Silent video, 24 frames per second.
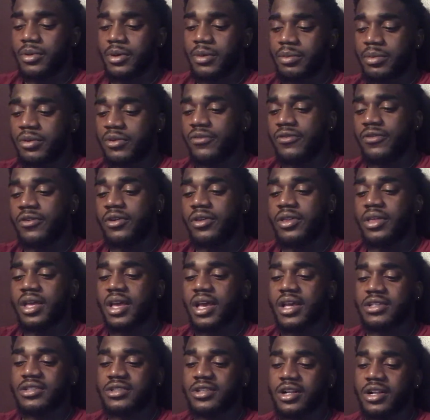Before that
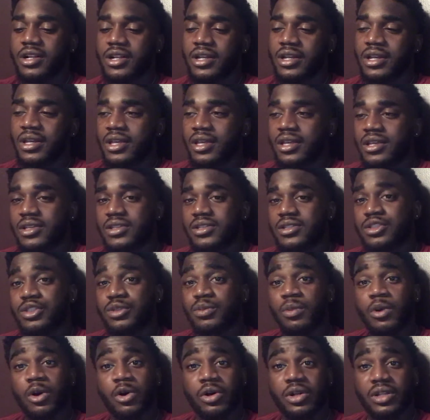I started
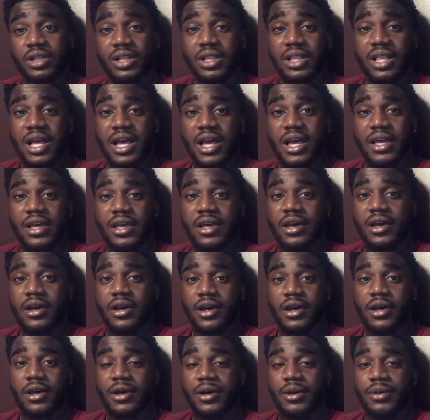smoking a lot,
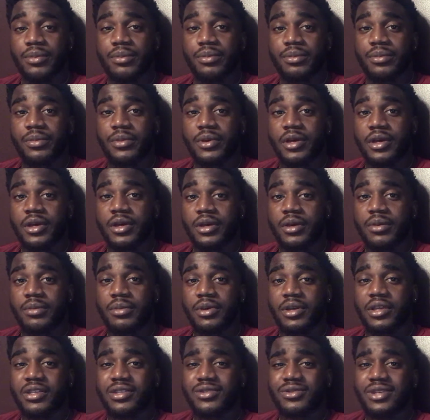
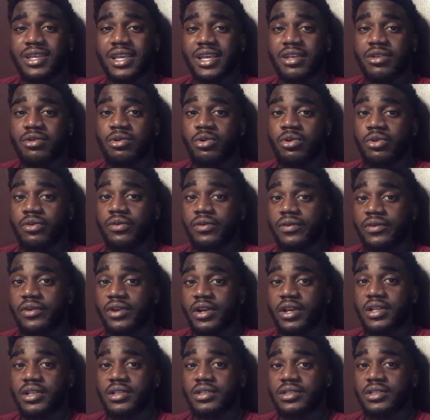because I was hanging around with
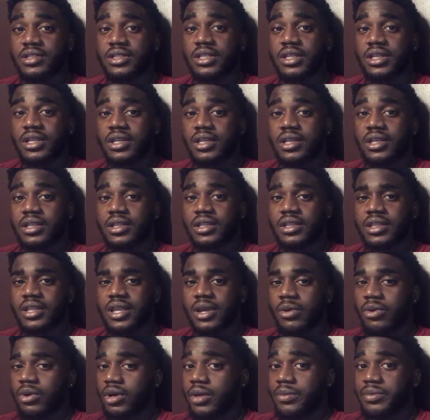friends that
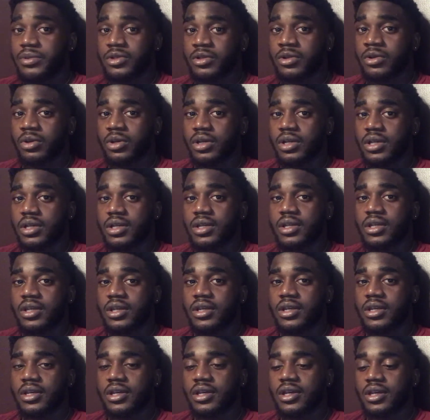were up to no good.
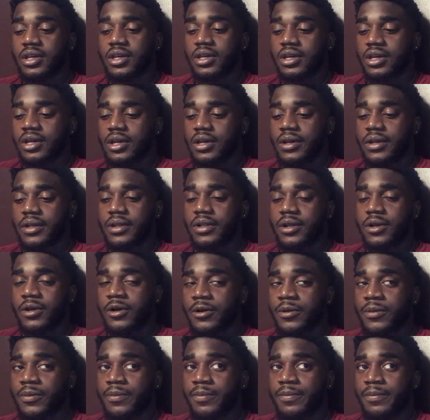And
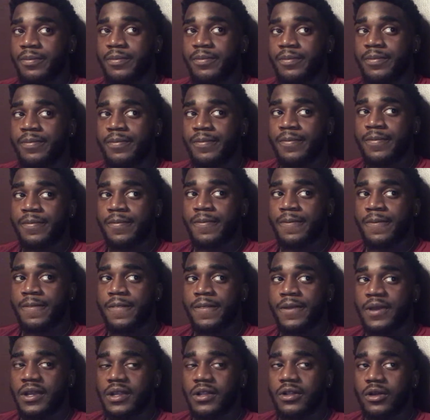
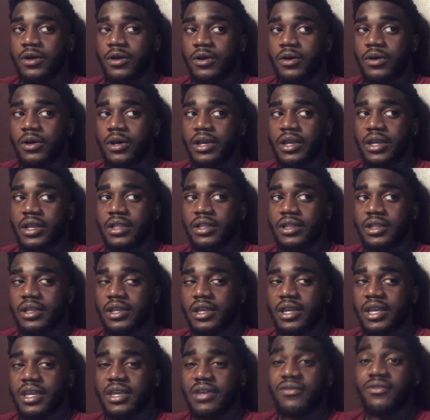and
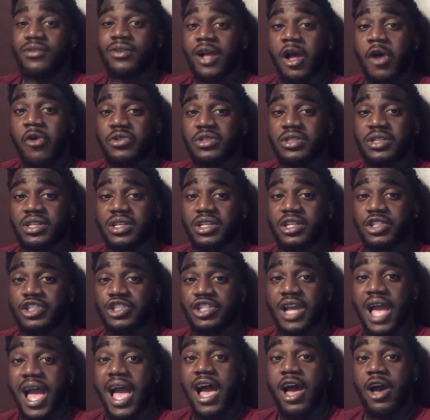even though I was a good
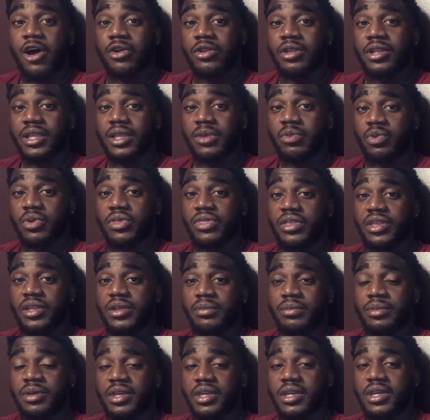child within
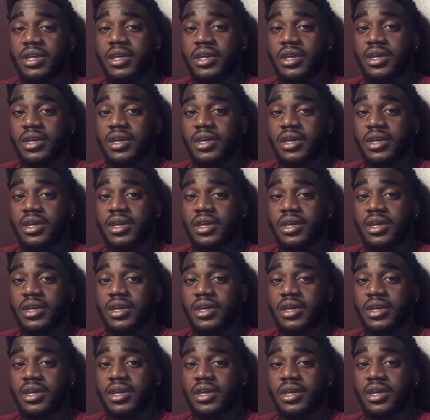me,